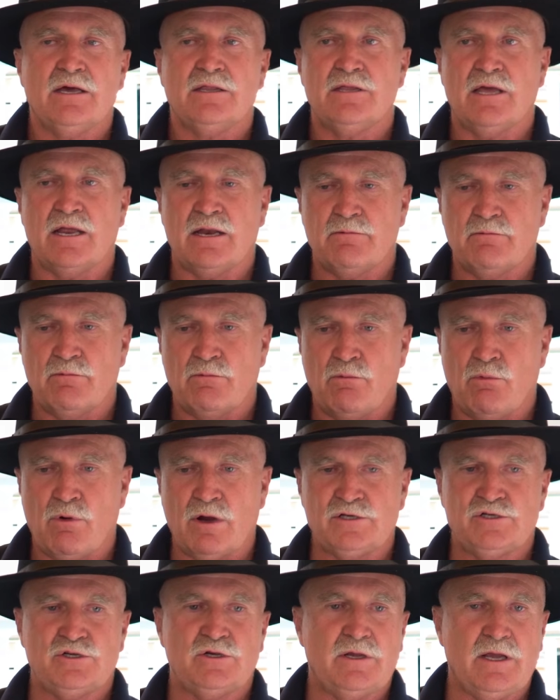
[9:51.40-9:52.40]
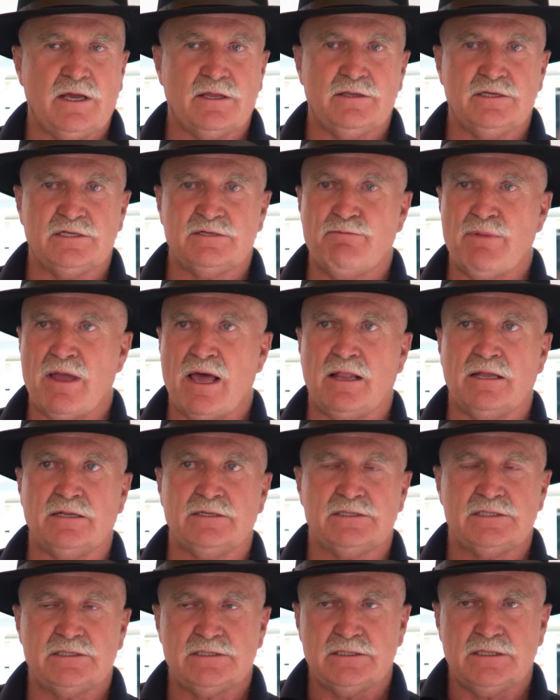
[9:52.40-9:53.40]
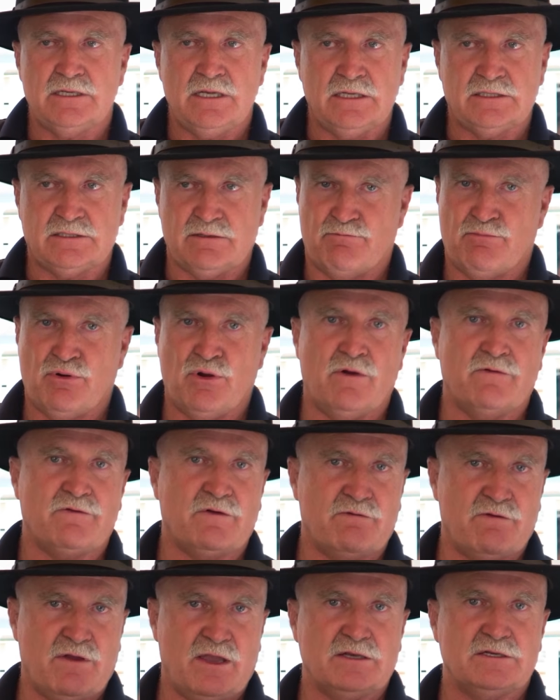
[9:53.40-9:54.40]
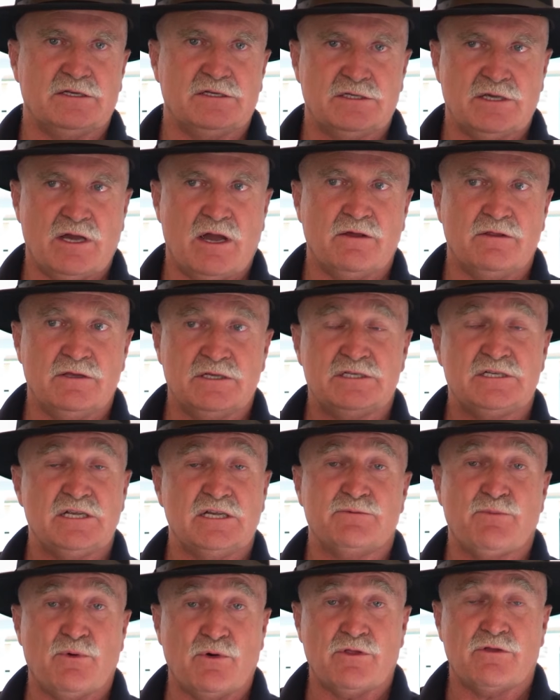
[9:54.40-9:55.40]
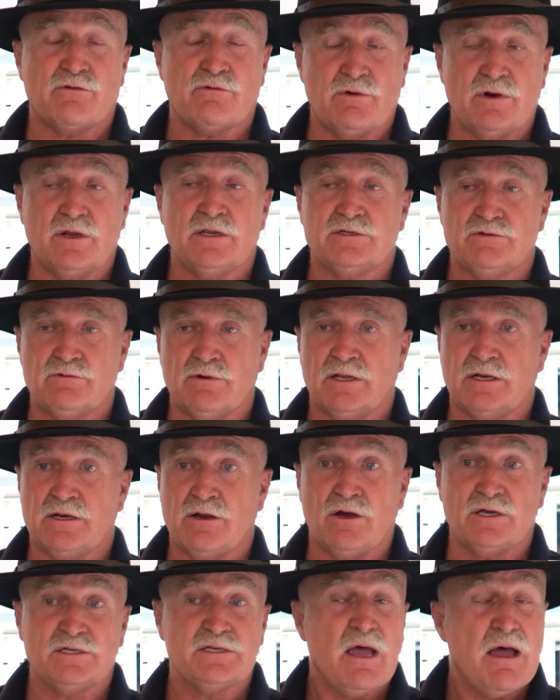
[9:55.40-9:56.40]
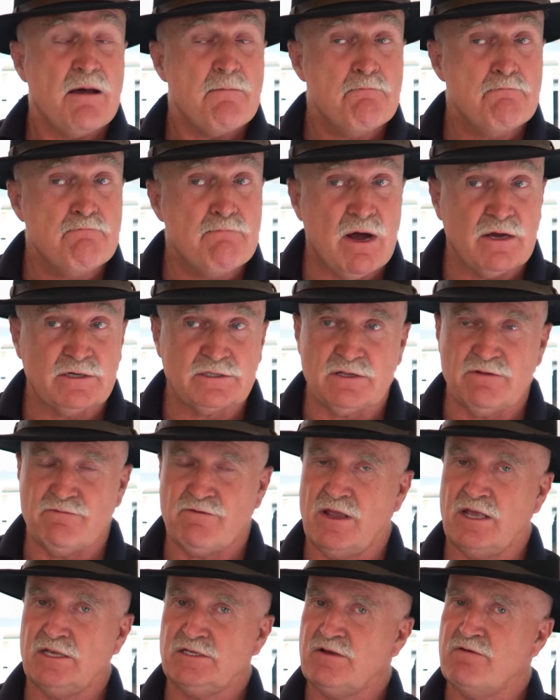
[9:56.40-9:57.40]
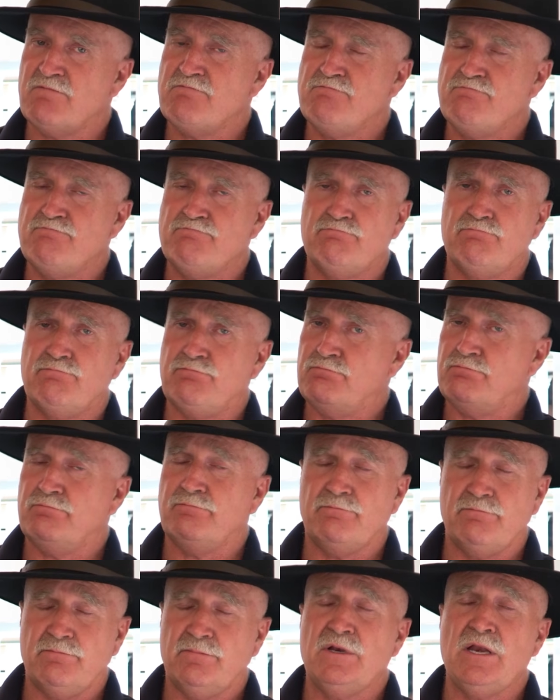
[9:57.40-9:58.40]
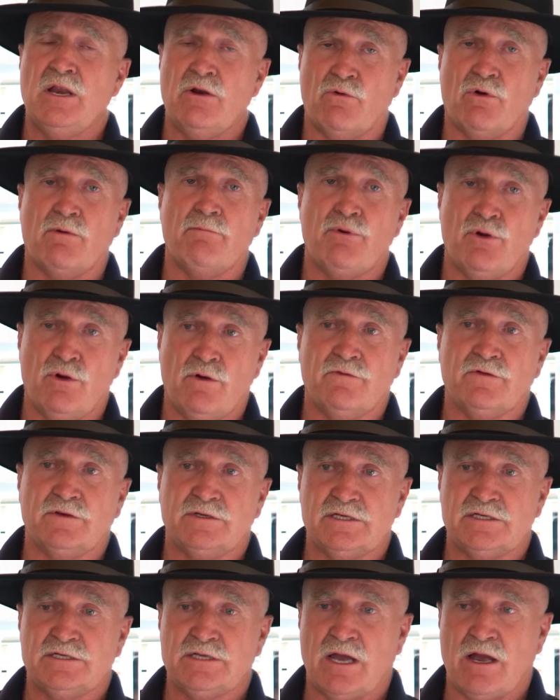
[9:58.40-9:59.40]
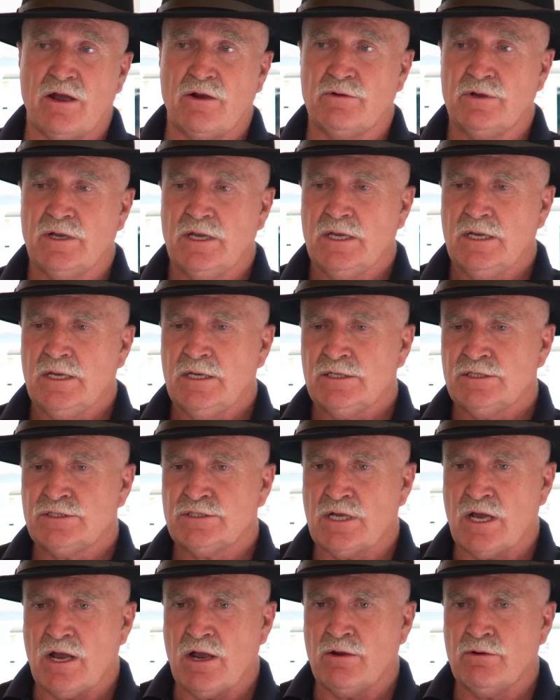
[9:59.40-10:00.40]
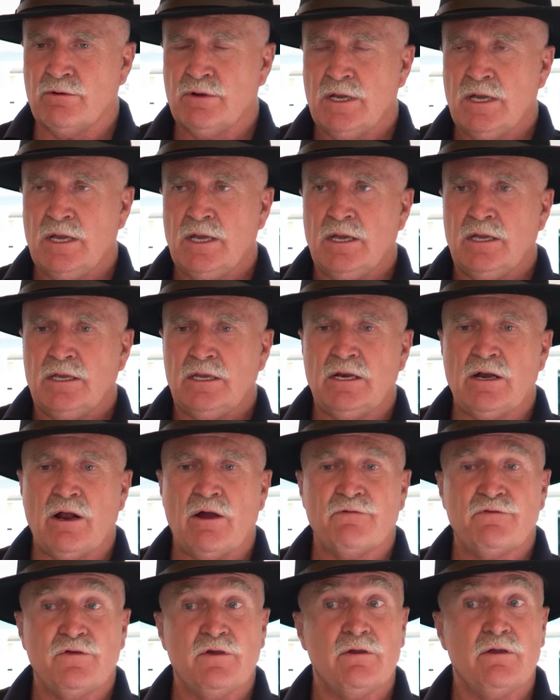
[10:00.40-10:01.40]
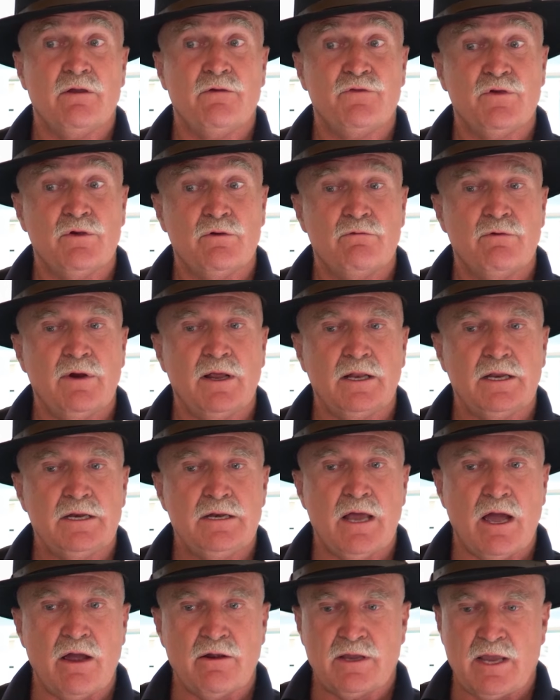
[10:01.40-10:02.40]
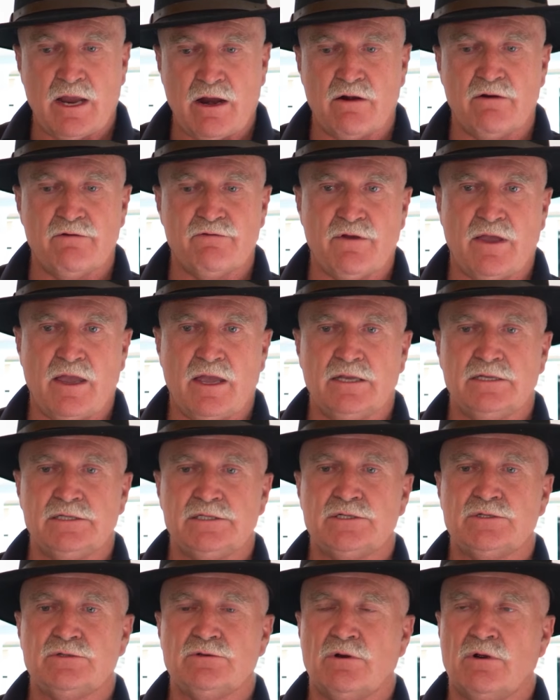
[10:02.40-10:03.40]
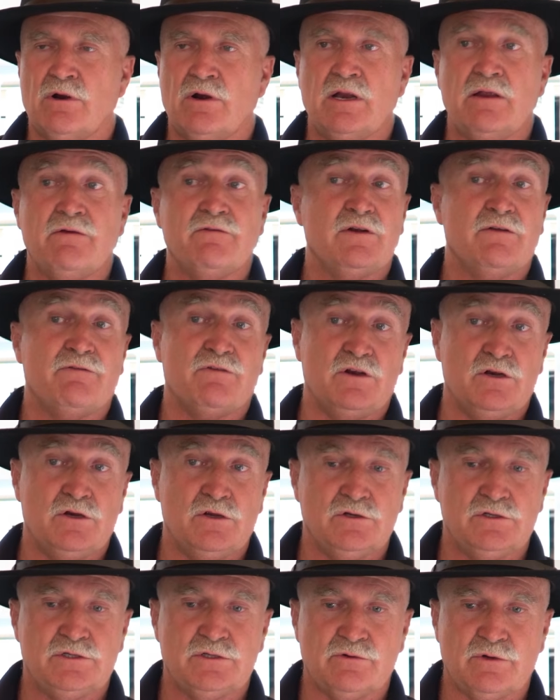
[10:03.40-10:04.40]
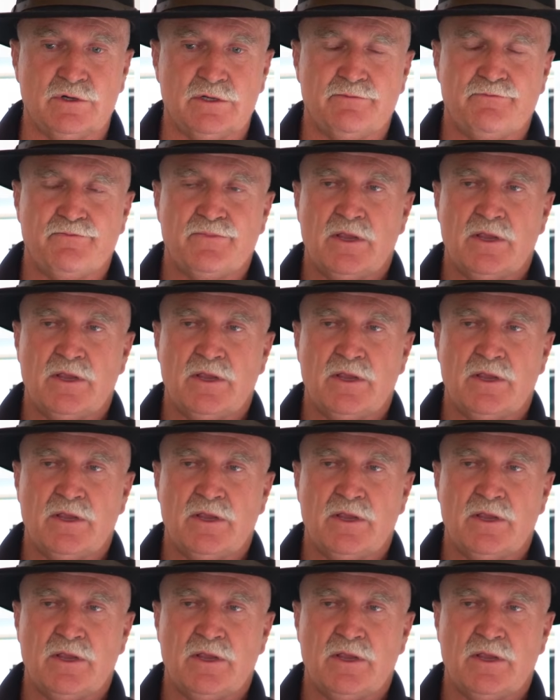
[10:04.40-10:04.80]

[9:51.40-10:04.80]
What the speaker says: that once you get this balanced, it's a perfect van to tow. This 6.3 is really nice. Most of the vans are near on perfect to tow. So, you know, if you really know caravans, or even if you're new to it,